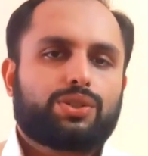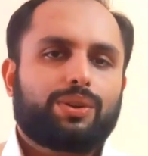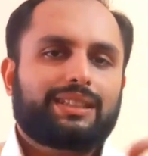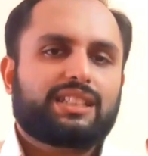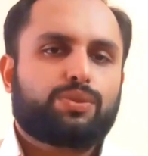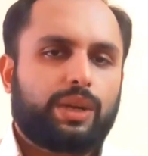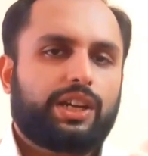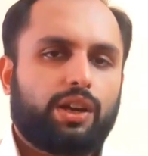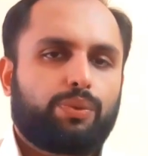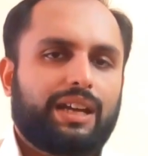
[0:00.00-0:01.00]
So in this
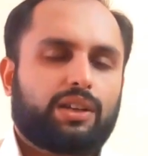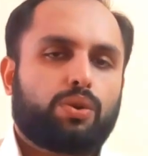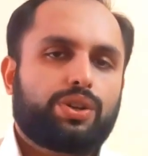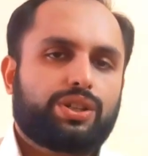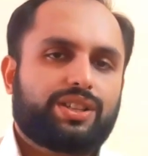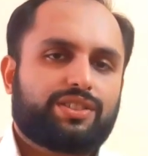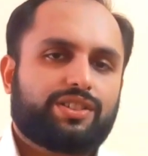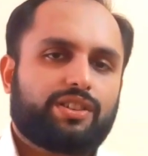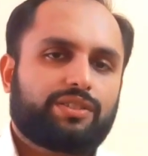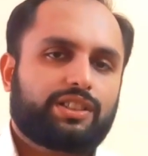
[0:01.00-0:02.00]
video we are going to
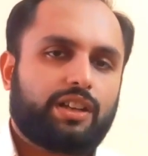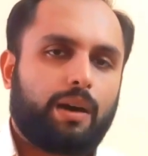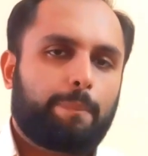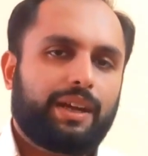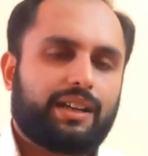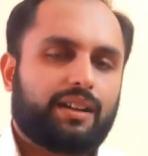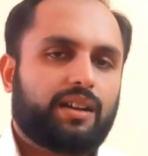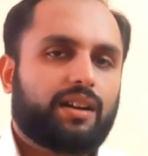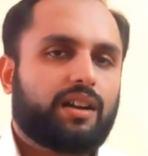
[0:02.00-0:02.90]
discuss on the topic